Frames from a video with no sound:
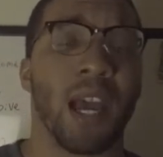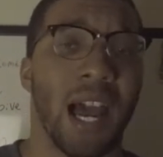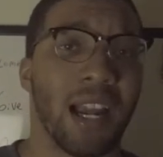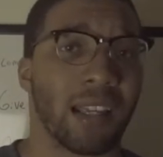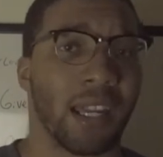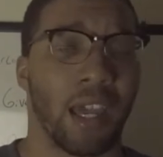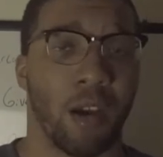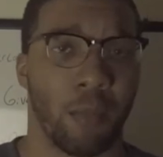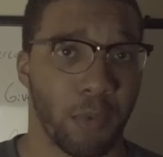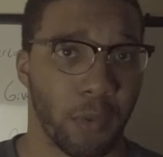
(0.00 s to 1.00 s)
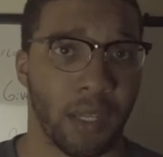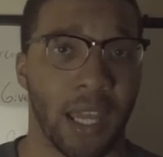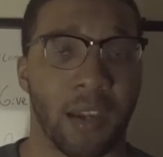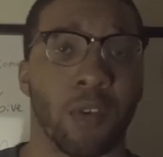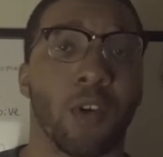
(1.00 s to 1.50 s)
How can I help you in
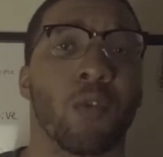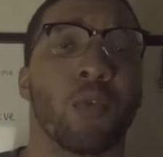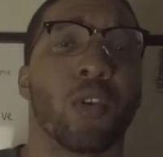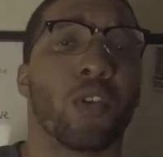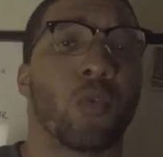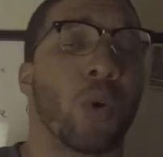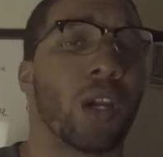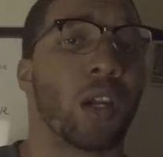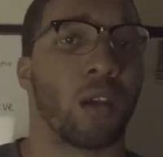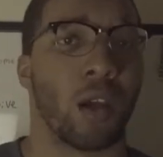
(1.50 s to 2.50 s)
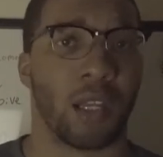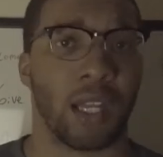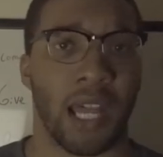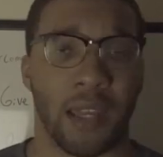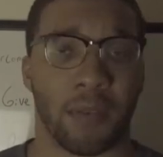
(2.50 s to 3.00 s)
life? What are you working on in
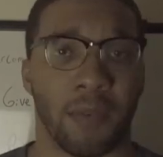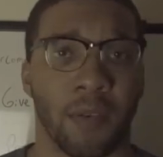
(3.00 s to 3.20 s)
life?